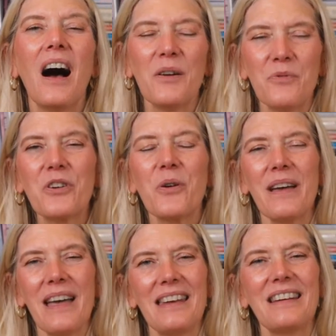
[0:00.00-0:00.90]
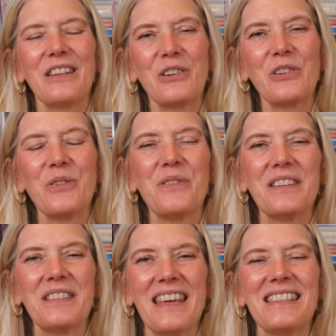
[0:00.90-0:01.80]
I will go ahead and include
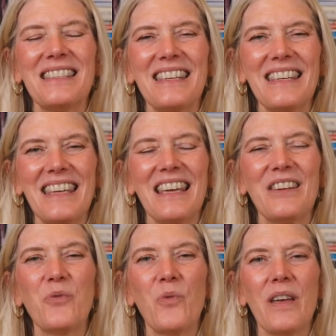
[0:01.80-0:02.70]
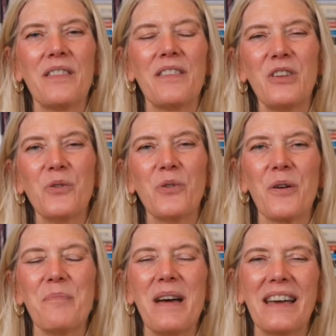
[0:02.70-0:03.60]
the tasting kit with
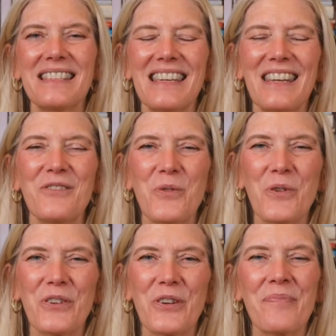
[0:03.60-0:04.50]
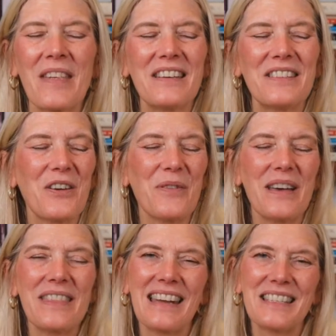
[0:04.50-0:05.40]
your magazine order. So,
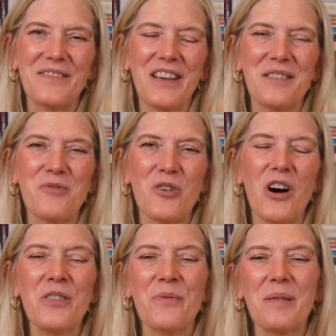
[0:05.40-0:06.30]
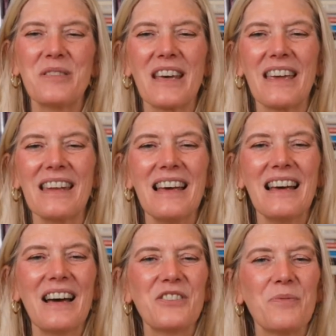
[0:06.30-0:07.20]
and that is available on the website.
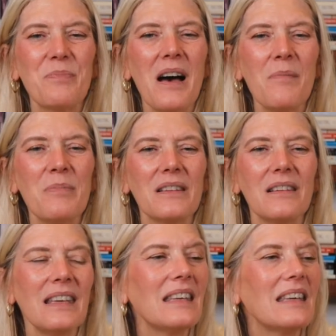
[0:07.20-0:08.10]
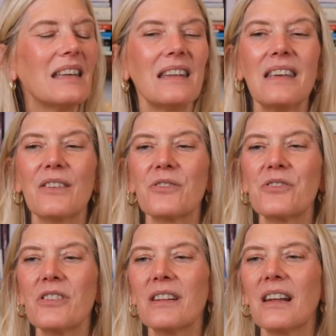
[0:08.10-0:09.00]
We should pop a link in here,
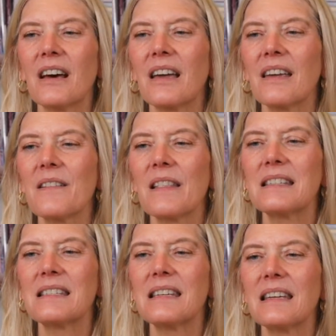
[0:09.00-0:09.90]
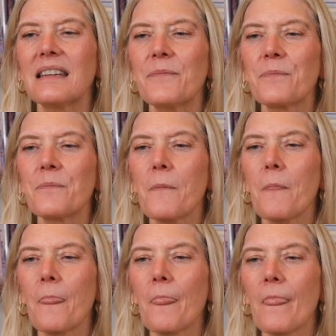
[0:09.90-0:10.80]
shouldn't I? Let's see.
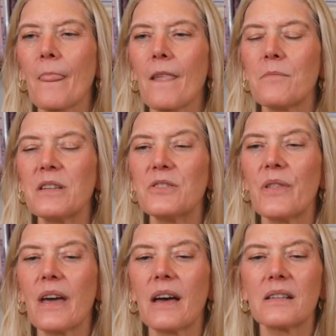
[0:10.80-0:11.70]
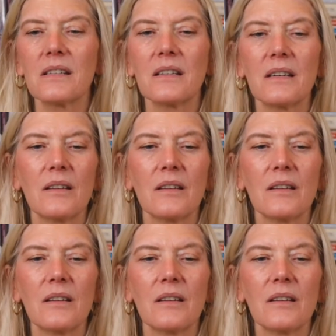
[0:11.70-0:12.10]
Let me do that.